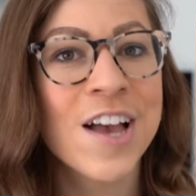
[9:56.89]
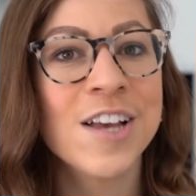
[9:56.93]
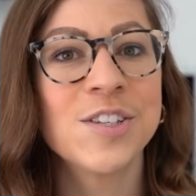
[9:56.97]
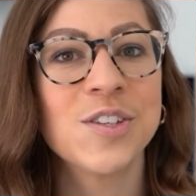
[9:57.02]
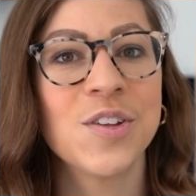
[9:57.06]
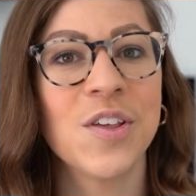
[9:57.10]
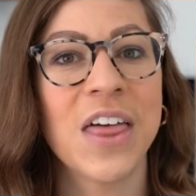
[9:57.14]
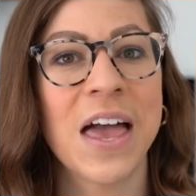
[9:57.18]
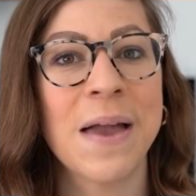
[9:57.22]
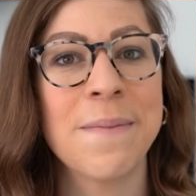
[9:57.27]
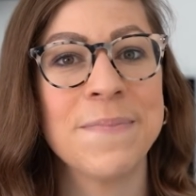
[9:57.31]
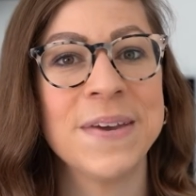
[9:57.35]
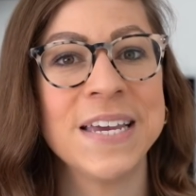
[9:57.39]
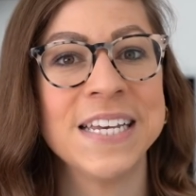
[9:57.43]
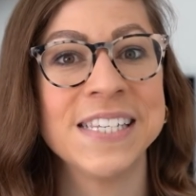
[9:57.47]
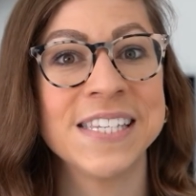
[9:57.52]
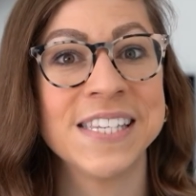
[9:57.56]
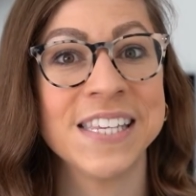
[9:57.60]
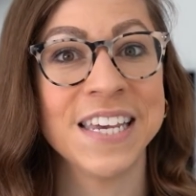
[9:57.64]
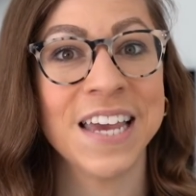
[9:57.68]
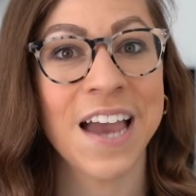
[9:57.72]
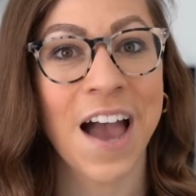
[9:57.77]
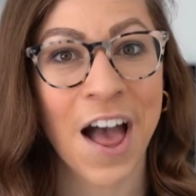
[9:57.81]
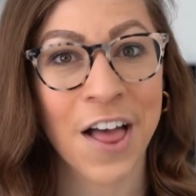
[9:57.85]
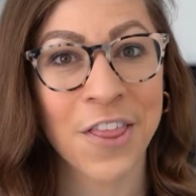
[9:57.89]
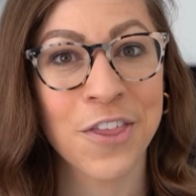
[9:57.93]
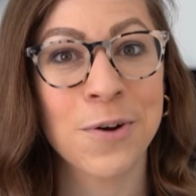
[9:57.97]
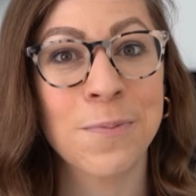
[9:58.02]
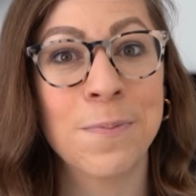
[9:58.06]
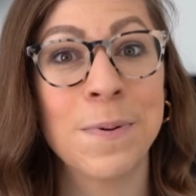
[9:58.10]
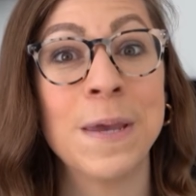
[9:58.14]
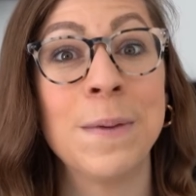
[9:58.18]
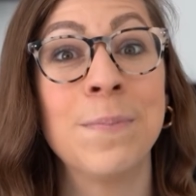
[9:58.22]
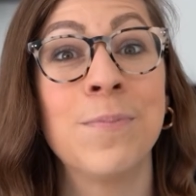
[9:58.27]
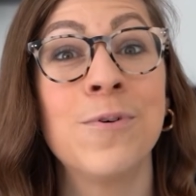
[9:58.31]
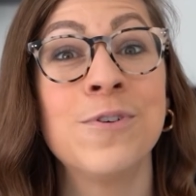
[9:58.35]
So that means the other
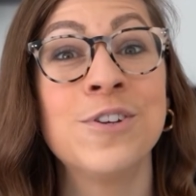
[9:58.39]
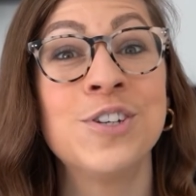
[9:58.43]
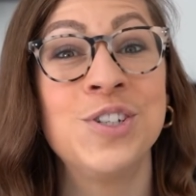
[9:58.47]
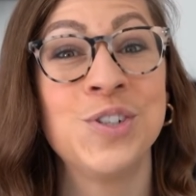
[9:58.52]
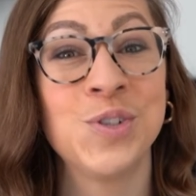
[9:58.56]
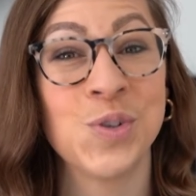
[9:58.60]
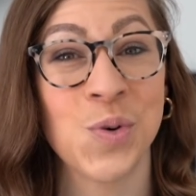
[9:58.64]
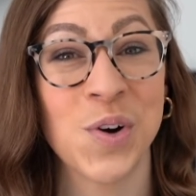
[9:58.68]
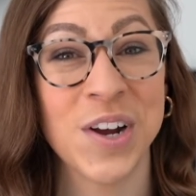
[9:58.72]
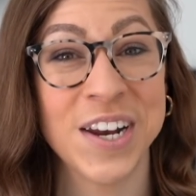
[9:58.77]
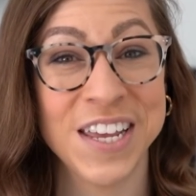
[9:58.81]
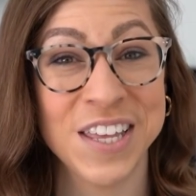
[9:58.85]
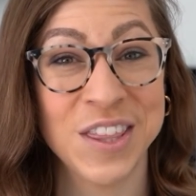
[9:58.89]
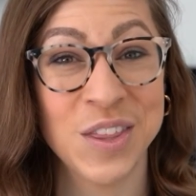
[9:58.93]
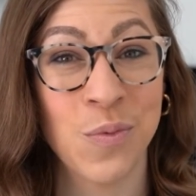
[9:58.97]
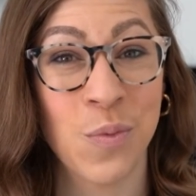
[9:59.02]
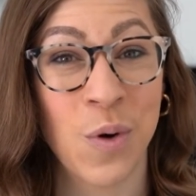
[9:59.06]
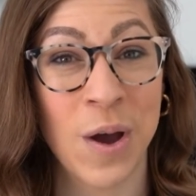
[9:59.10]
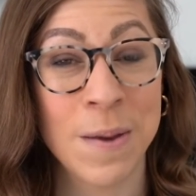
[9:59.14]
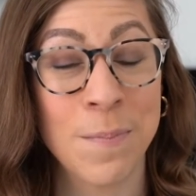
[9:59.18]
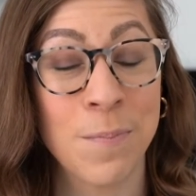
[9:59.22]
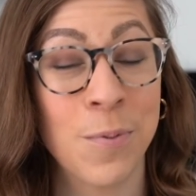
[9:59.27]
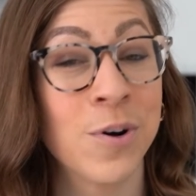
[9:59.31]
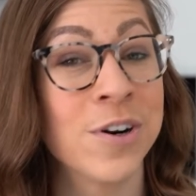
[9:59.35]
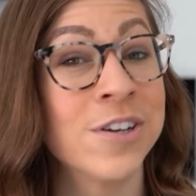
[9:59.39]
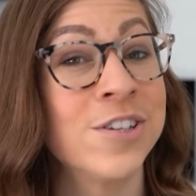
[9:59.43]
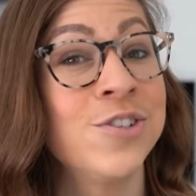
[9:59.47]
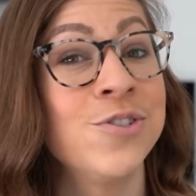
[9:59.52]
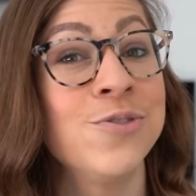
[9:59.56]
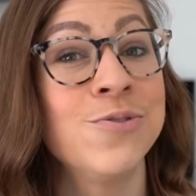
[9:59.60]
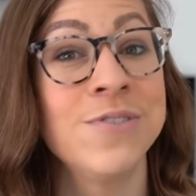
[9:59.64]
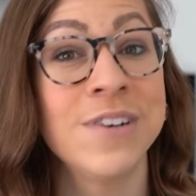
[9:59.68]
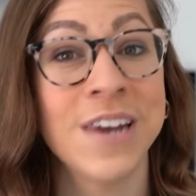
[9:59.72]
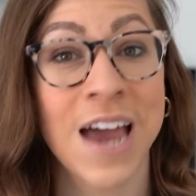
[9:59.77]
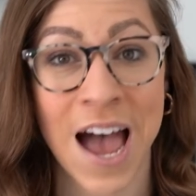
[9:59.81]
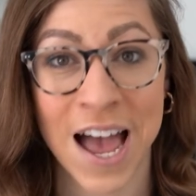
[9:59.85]
people joining the whiteboard
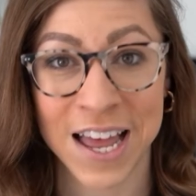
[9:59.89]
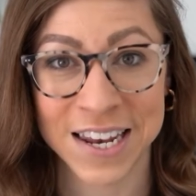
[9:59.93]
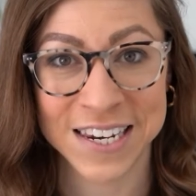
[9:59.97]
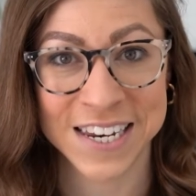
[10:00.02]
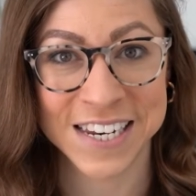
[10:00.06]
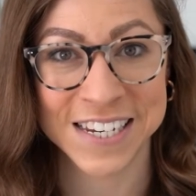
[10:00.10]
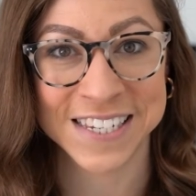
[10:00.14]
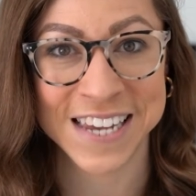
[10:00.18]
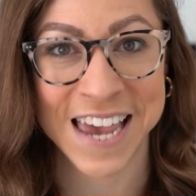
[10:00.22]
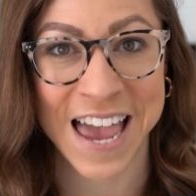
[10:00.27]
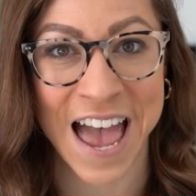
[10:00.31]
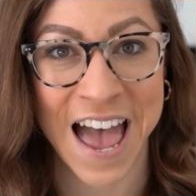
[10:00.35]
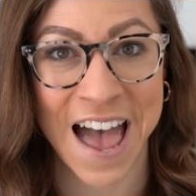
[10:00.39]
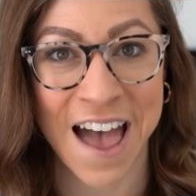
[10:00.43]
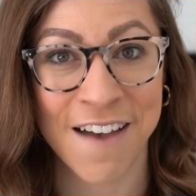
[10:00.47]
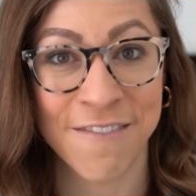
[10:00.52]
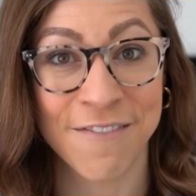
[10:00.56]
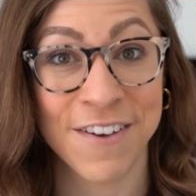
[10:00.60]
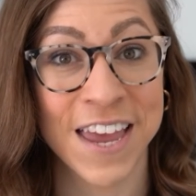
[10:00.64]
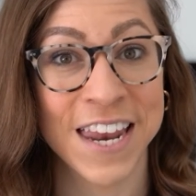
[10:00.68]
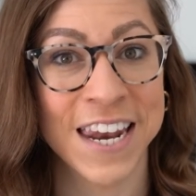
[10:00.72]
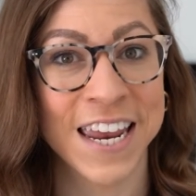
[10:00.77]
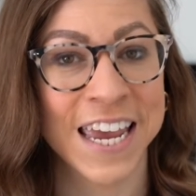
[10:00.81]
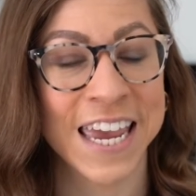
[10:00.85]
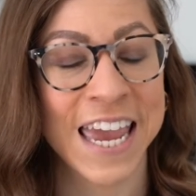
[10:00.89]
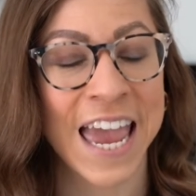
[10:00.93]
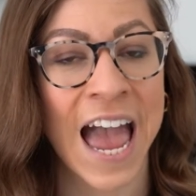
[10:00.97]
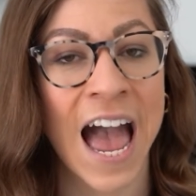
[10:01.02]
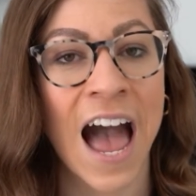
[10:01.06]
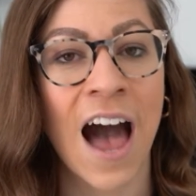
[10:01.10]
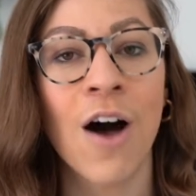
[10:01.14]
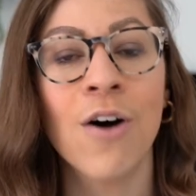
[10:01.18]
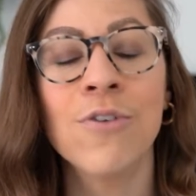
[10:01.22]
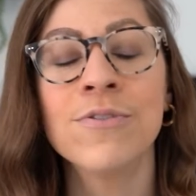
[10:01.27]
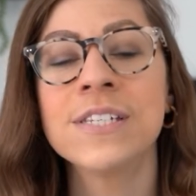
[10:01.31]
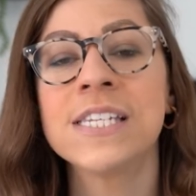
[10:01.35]
do not need to have an
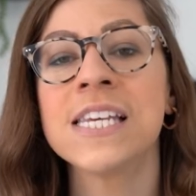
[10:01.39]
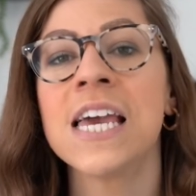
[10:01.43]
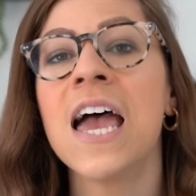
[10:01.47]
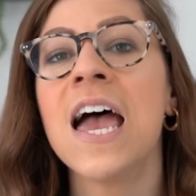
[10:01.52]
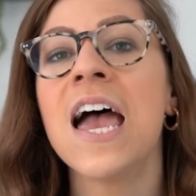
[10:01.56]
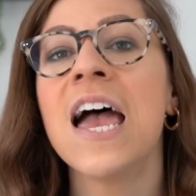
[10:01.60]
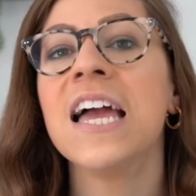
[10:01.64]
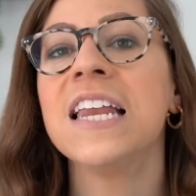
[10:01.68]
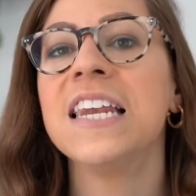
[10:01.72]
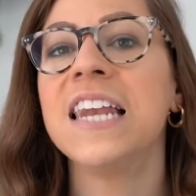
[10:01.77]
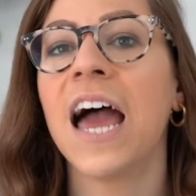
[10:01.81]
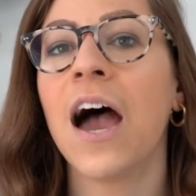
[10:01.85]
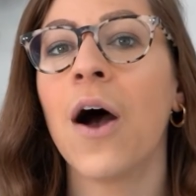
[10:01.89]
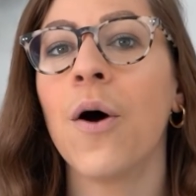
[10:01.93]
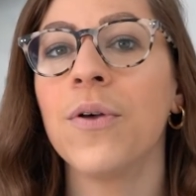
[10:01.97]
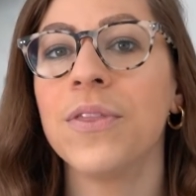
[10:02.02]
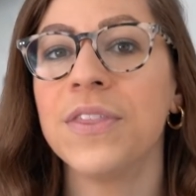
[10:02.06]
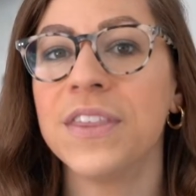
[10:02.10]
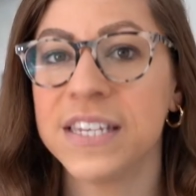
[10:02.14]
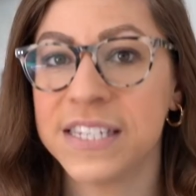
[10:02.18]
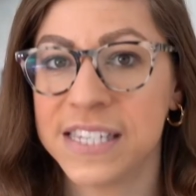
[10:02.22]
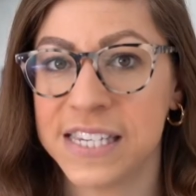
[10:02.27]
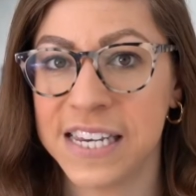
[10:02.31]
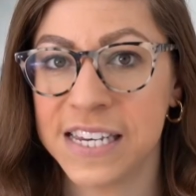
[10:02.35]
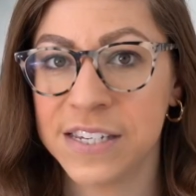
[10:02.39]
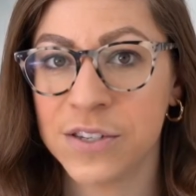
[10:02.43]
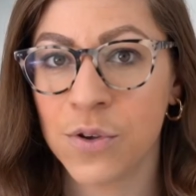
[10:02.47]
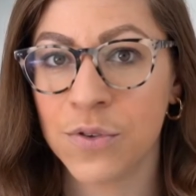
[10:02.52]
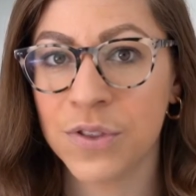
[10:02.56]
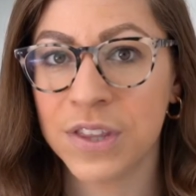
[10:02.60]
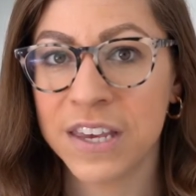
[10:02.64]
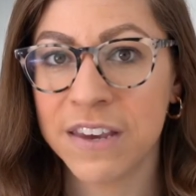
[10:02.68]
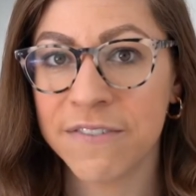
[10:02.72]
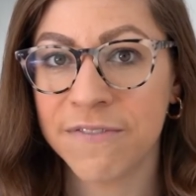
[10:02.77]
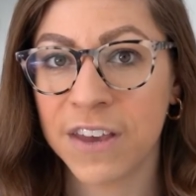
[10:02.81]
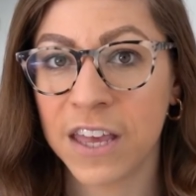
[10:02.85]
account. Now, this is
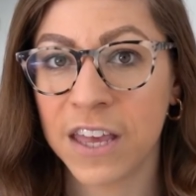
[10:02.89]
only